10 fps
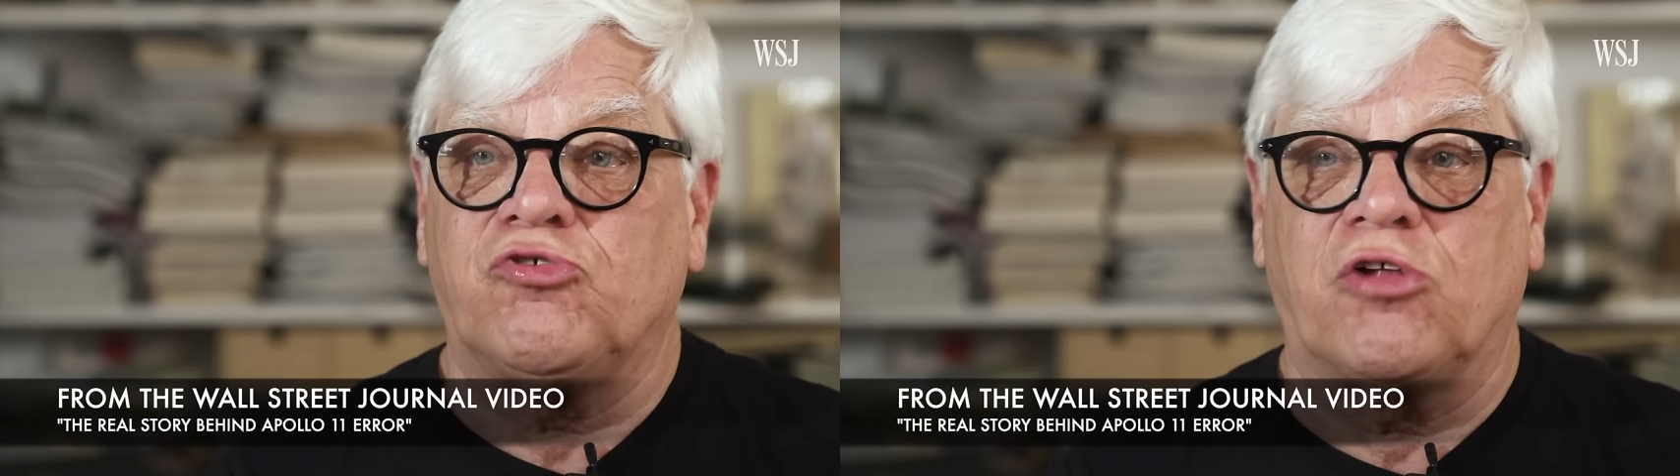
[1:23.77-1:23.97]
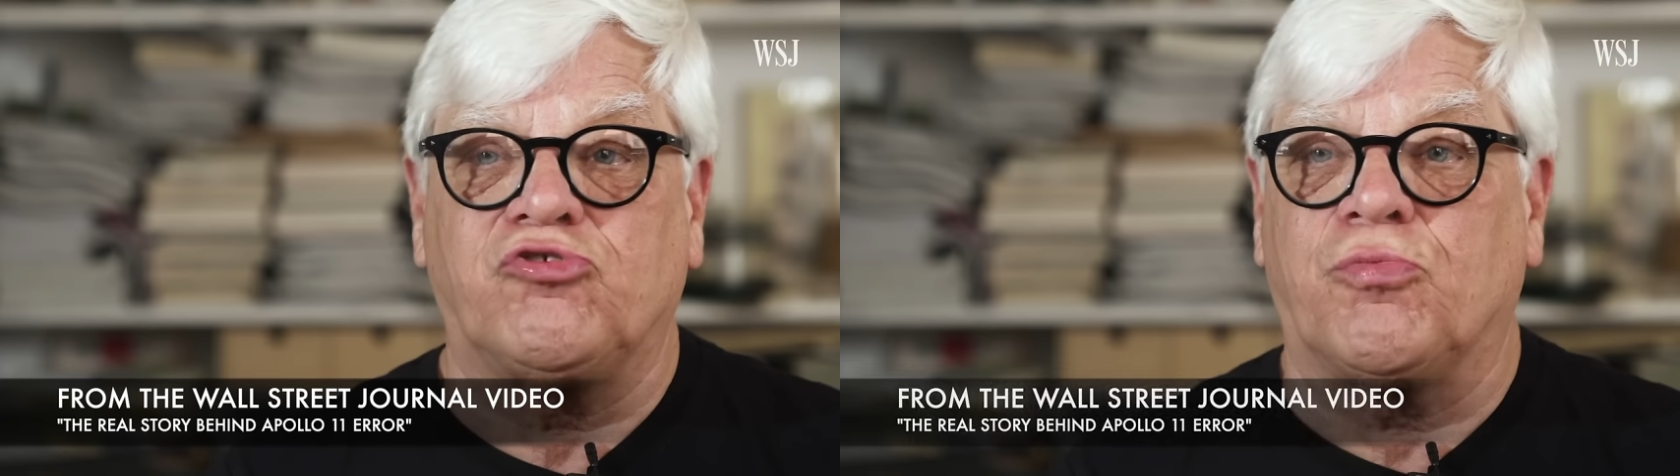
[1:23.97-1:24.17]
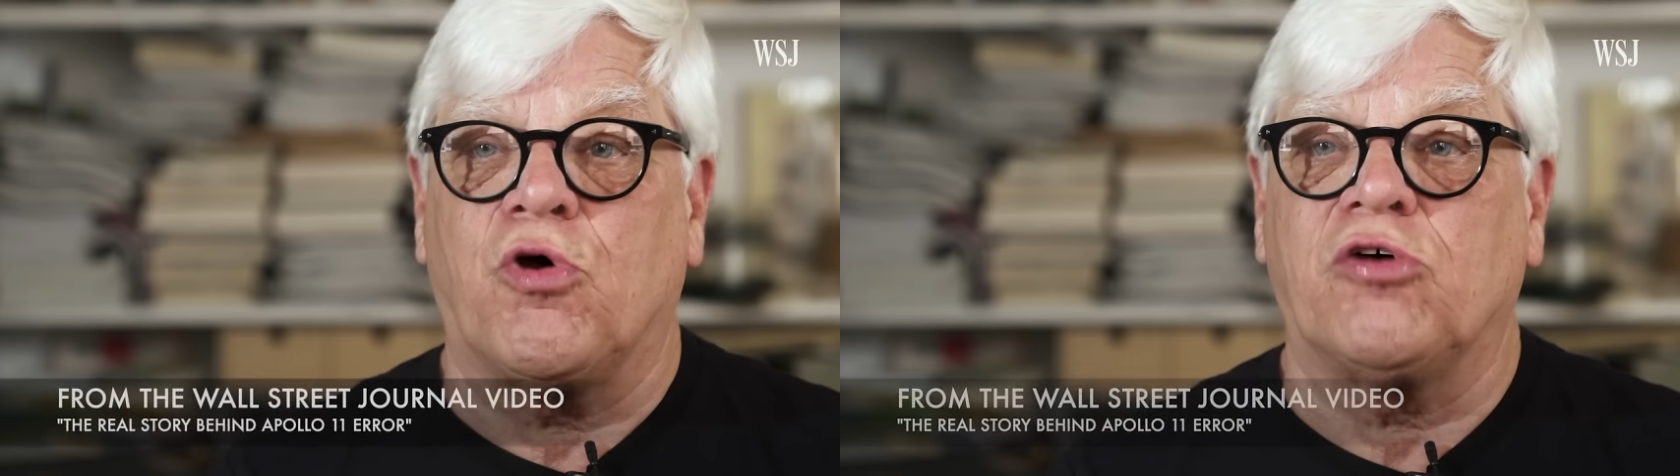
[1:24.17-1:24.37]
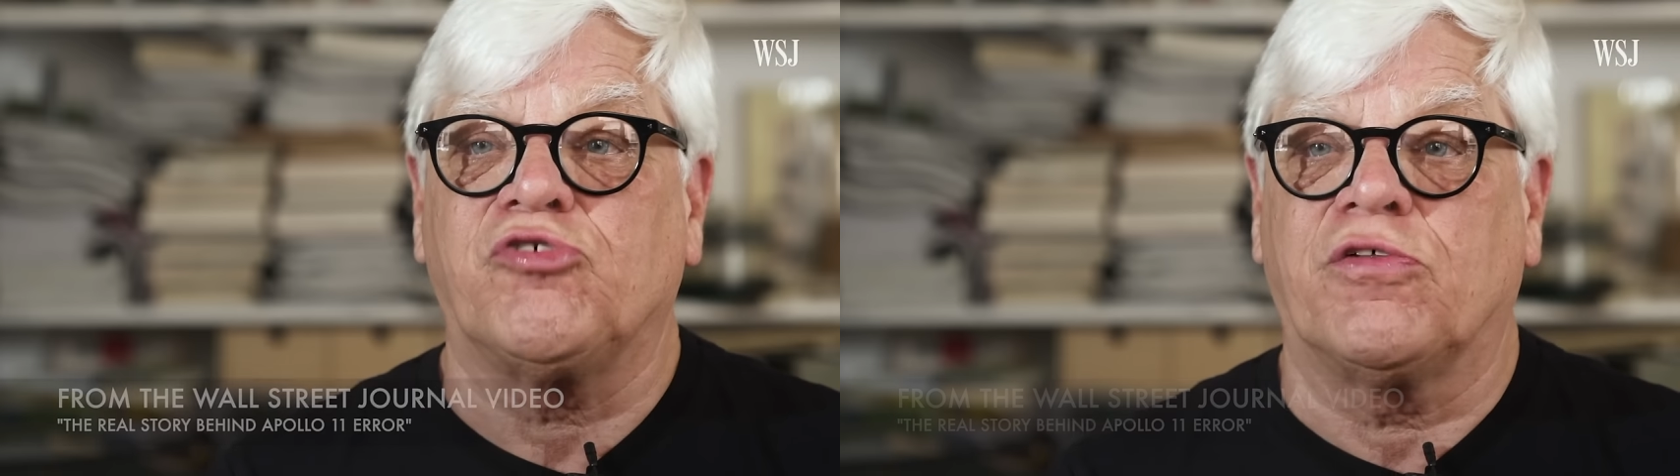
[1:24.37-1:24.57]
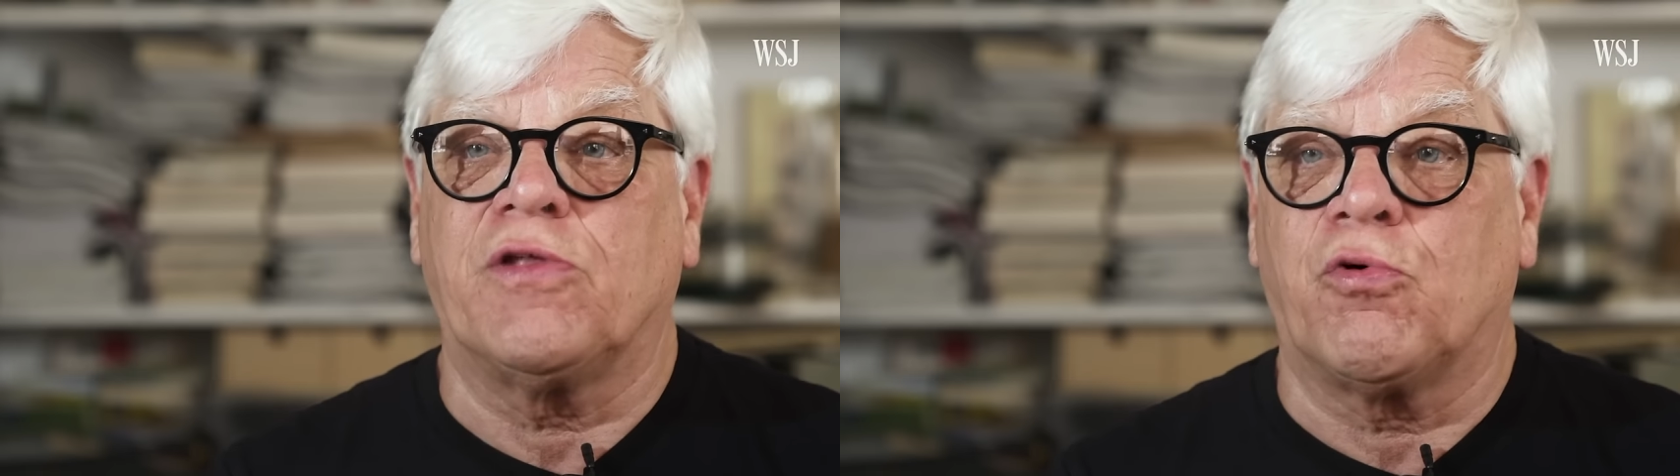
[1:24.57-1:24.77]
few of his
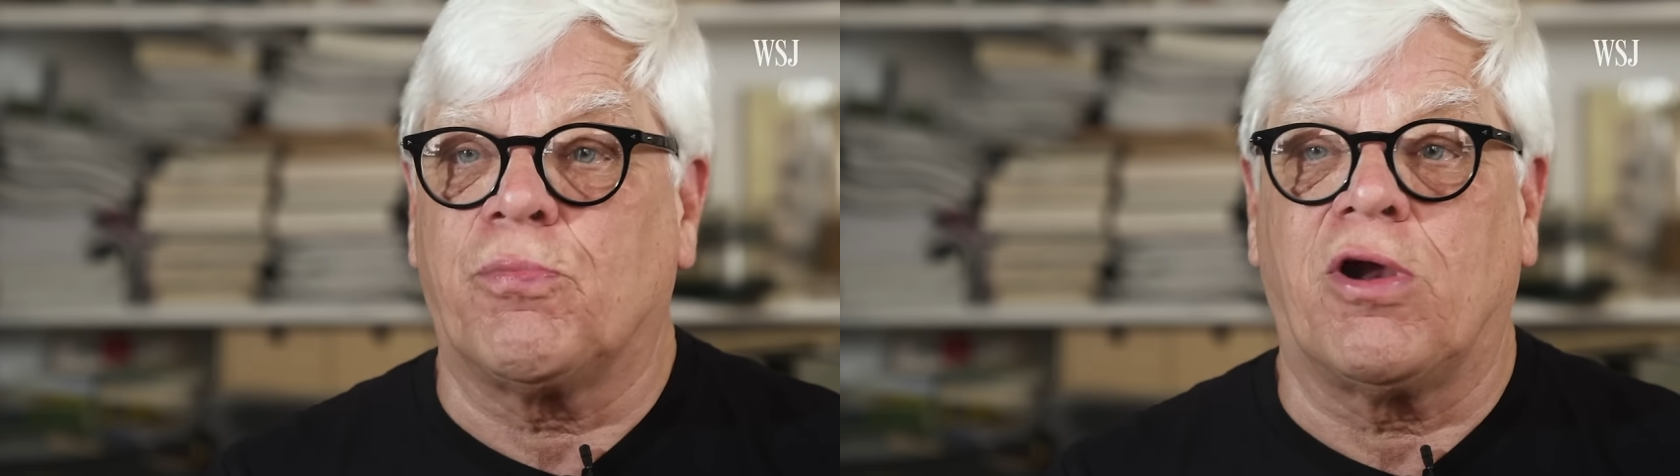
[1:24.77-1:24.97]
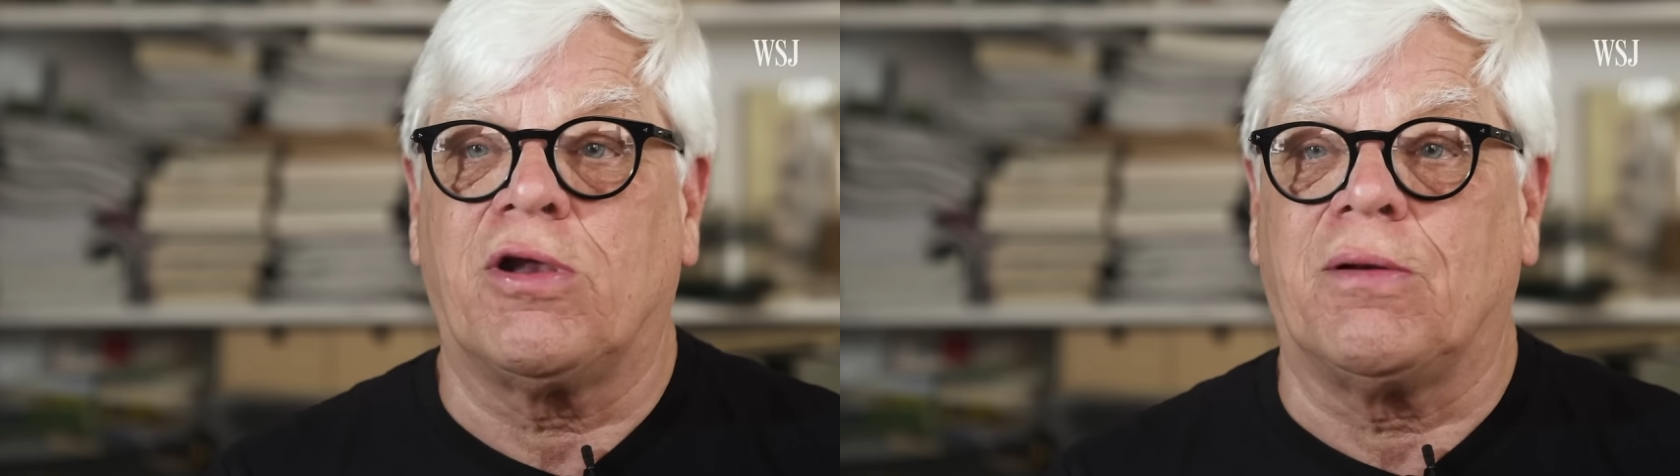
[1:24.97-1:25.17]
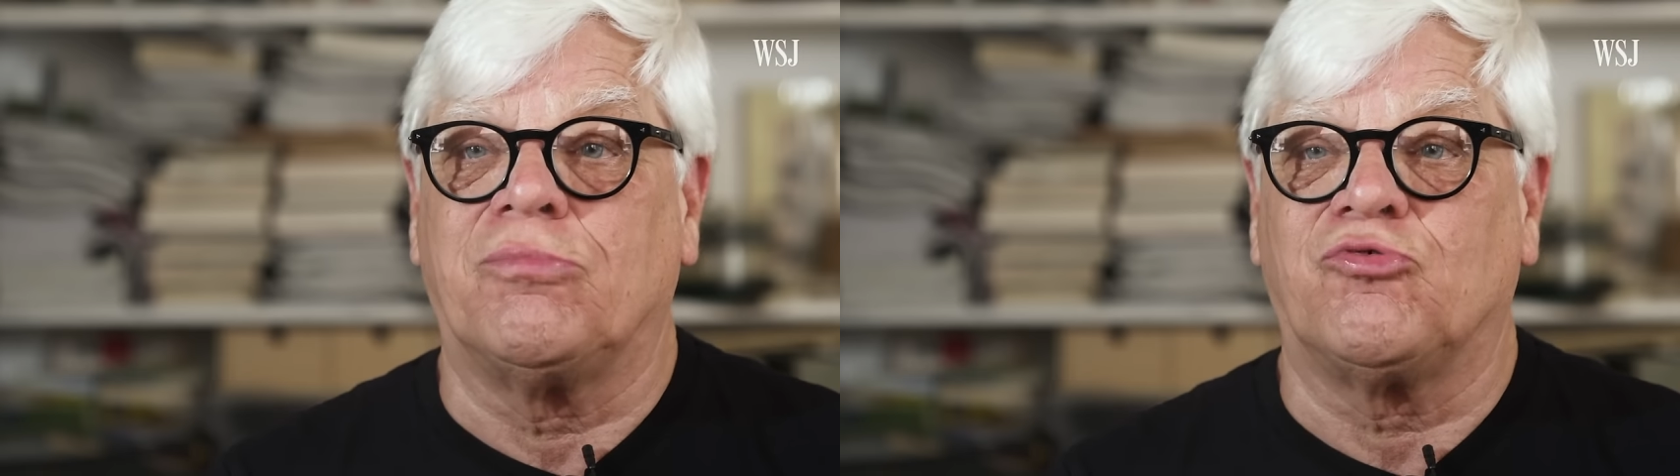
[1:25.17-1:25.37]
own and kept